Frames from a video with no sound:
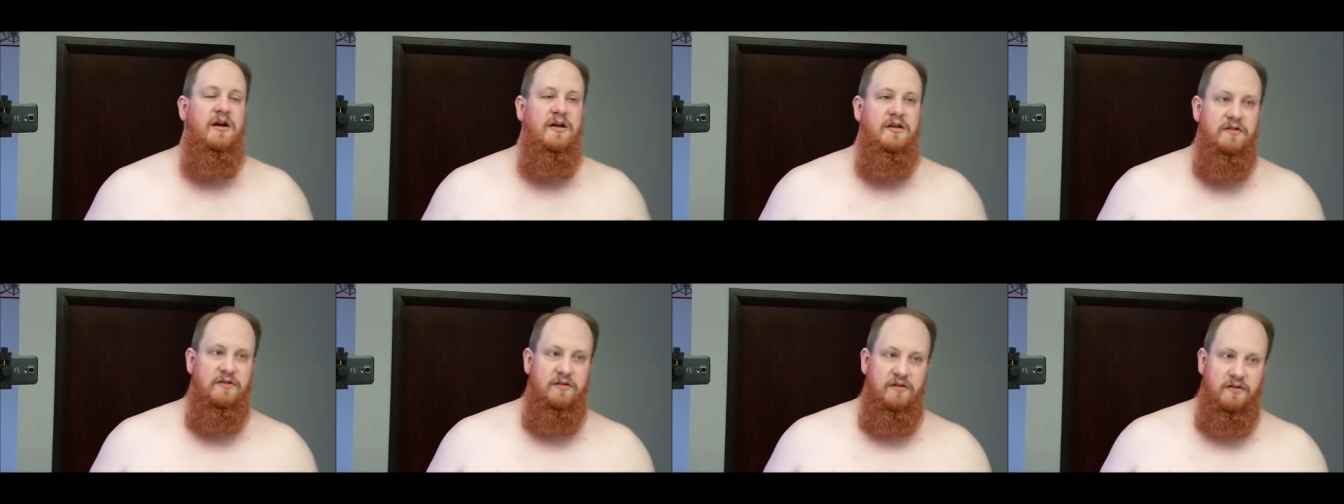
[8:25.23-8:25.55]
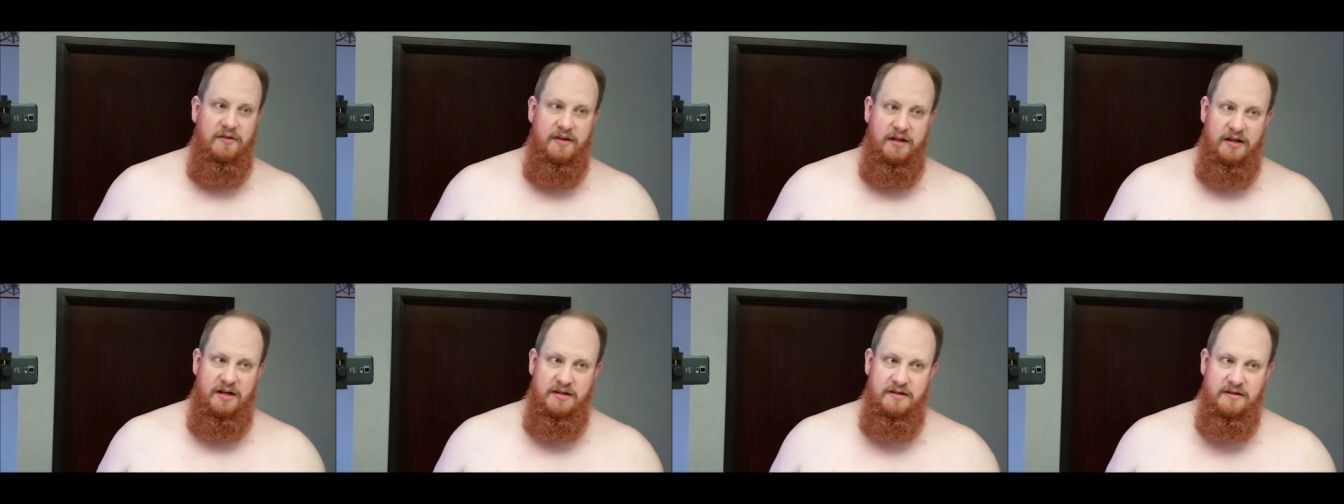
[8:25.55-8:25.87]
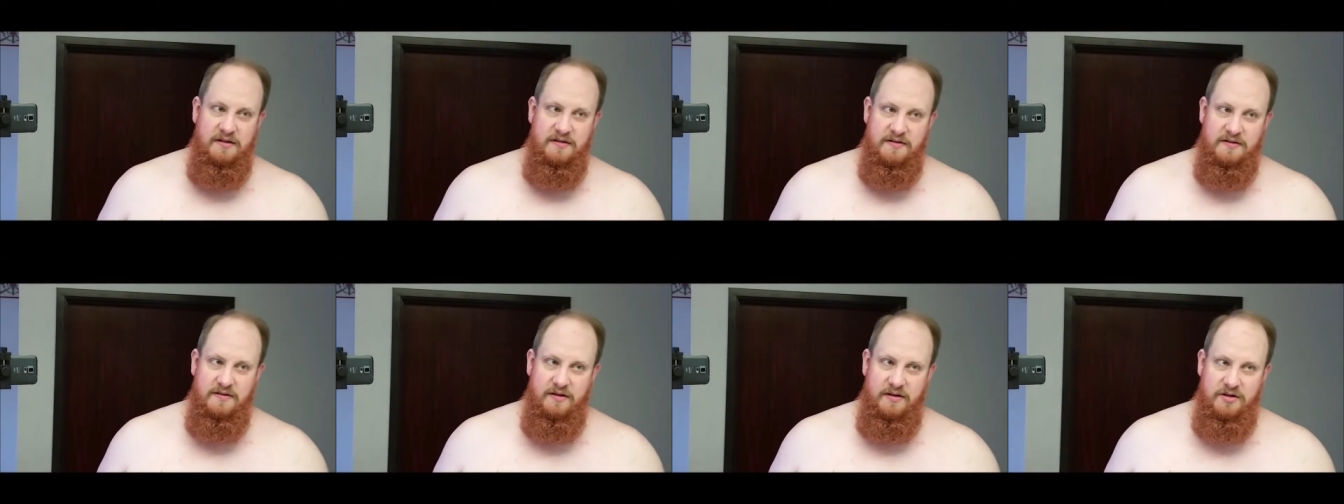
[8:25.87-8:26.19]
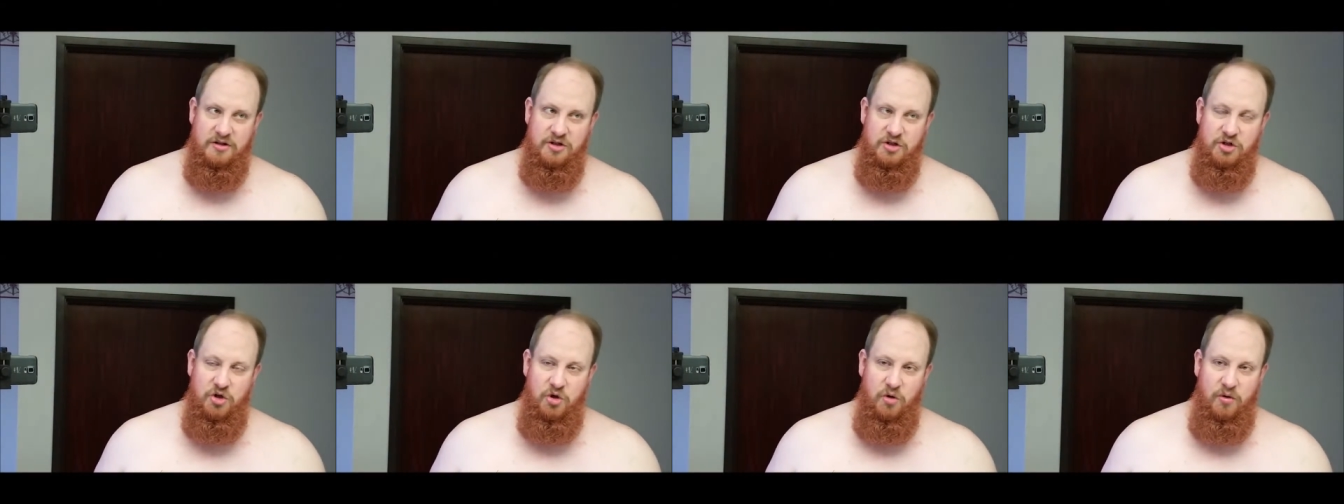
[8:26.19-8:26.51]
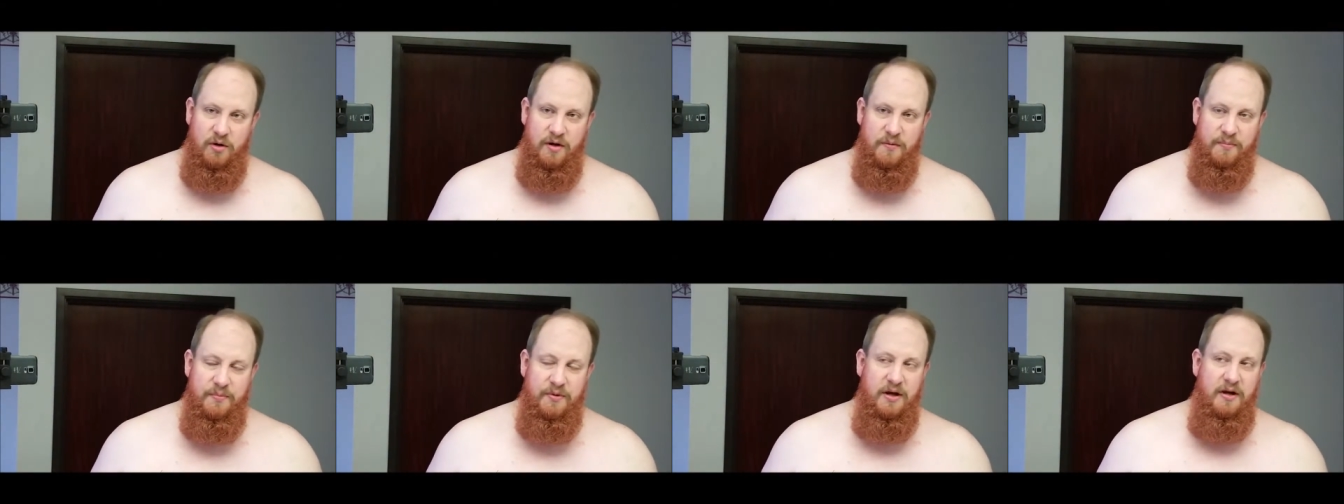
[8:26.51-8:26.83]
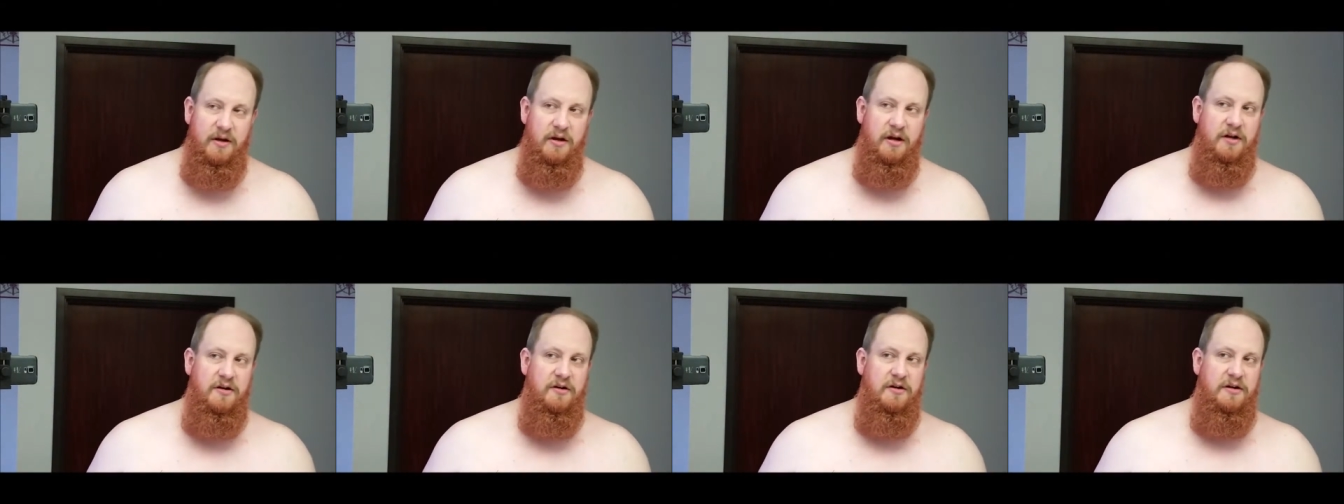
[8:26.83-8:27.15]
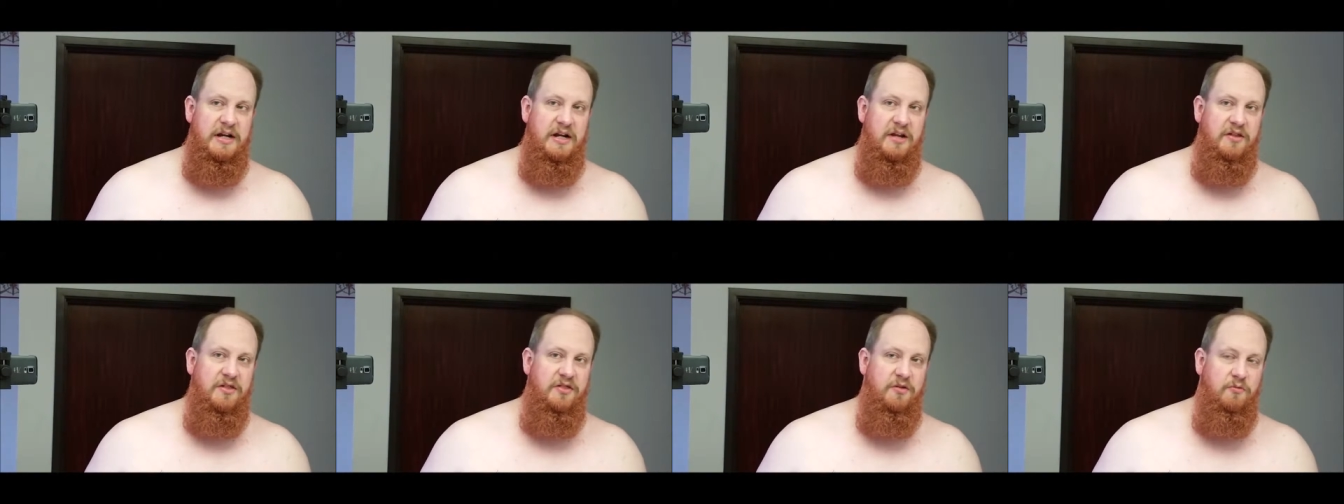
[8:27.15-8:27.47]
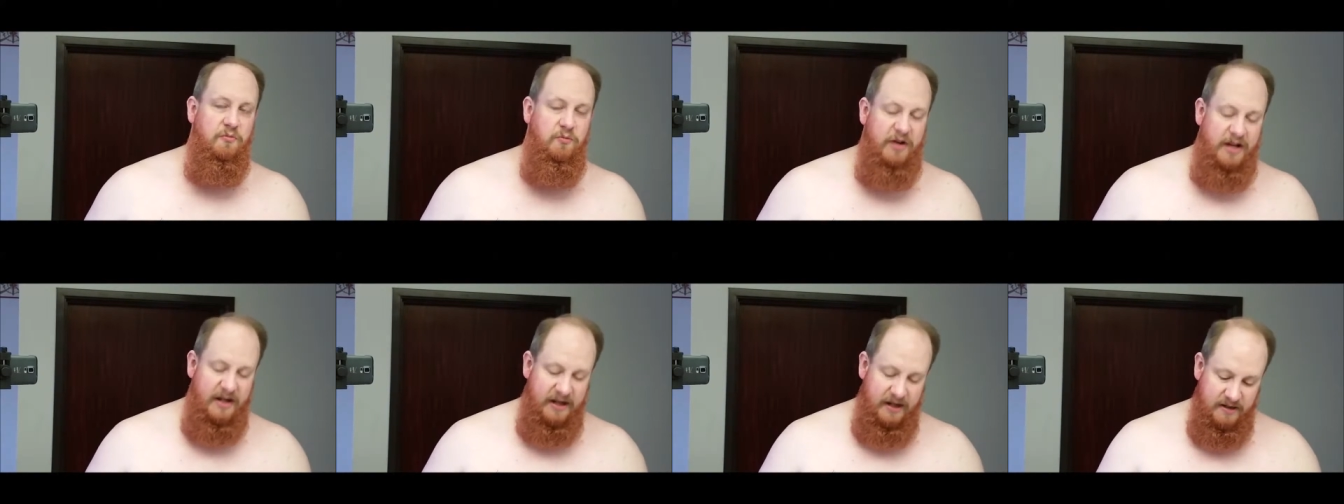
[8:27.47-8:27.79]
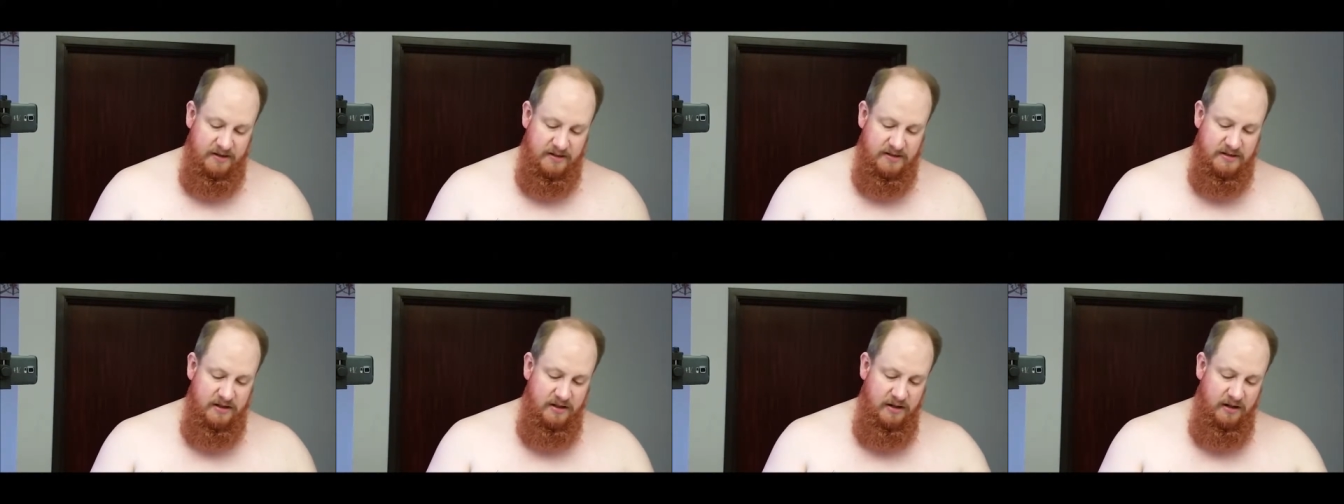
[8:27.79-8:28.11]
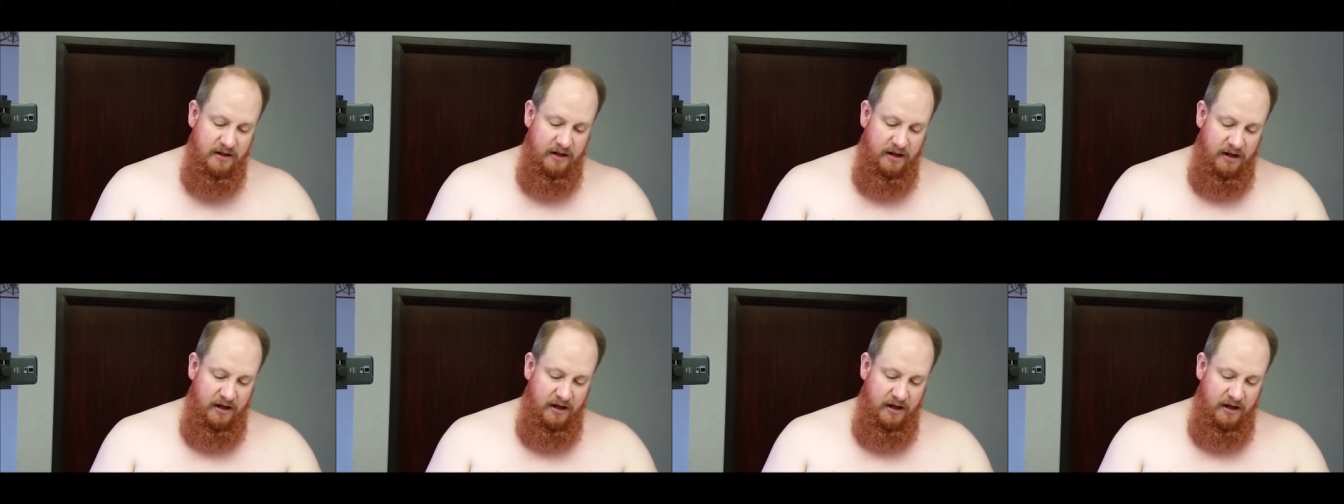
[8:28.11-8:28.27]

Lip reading: so that it does not show up underneath the wigs,